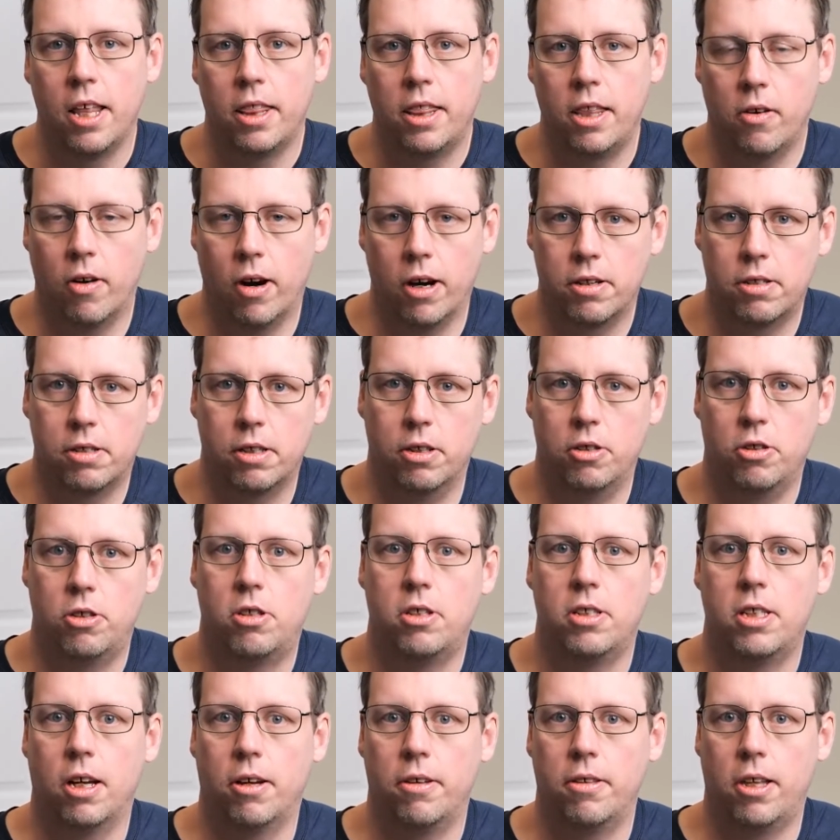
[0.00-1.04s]
There are
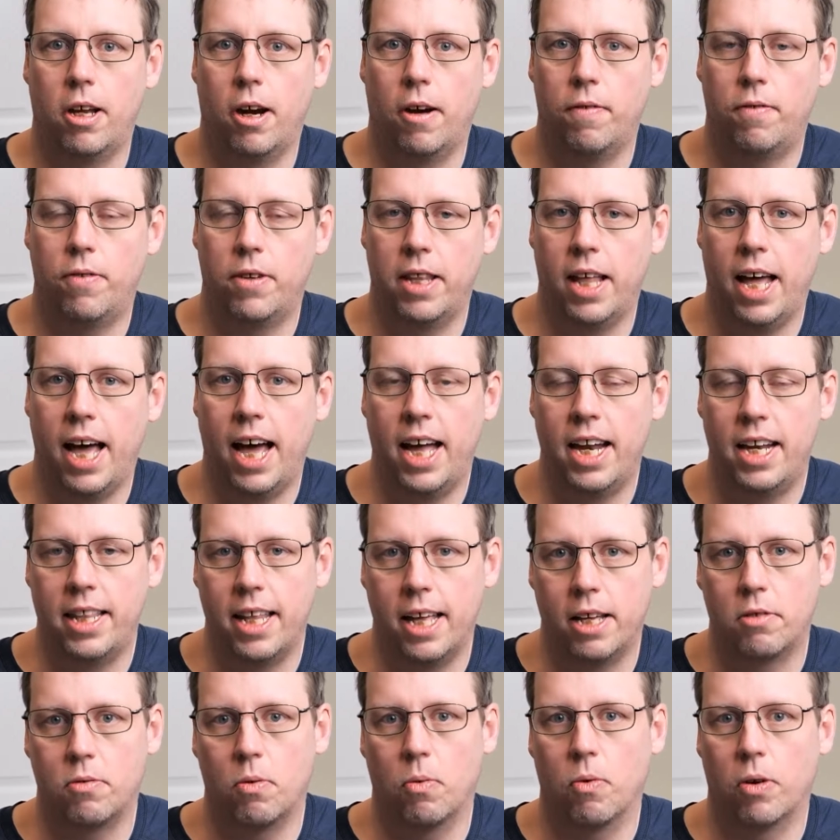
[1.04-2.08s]
solutions out there for that, and
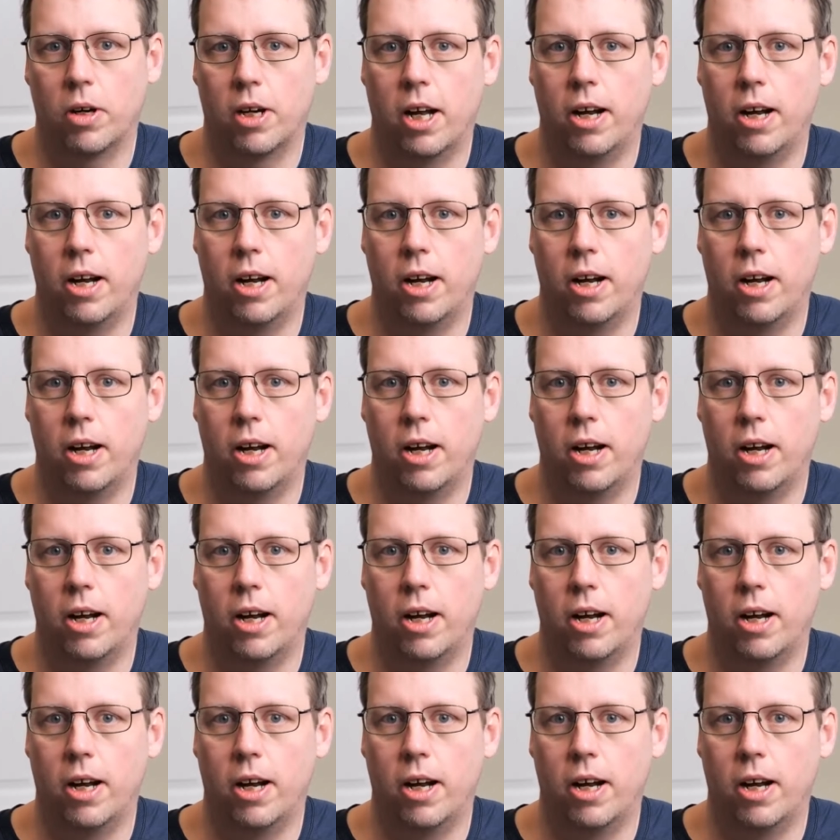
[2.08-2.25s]
that's what we're